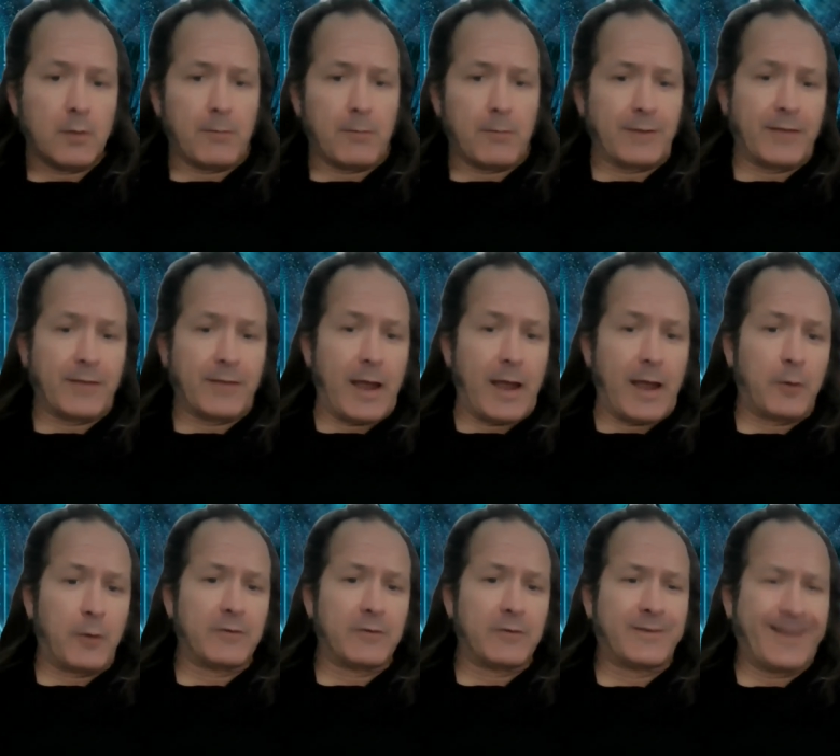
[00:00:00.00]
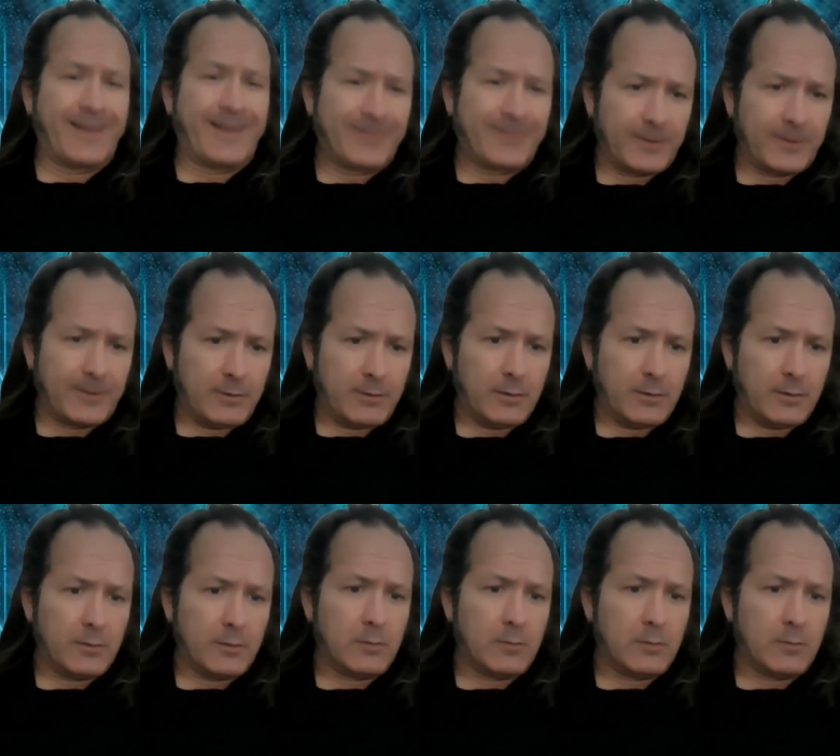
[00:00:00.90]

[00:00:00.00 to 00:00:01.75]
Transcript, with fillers: my towers gutted,